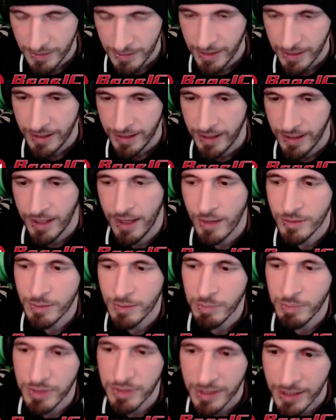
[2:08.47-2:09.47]
How to
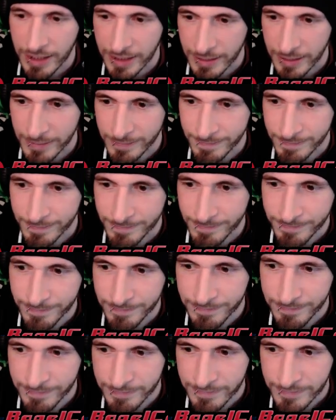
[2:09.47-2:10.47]
play.
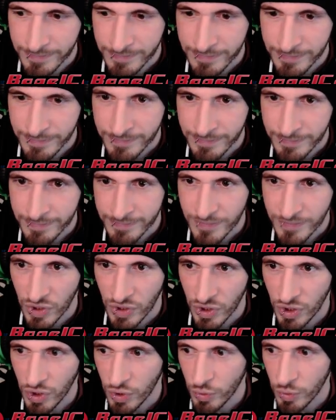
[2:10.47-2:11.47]

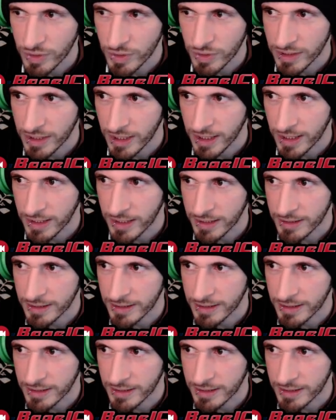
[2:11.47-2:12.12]
Oh, God.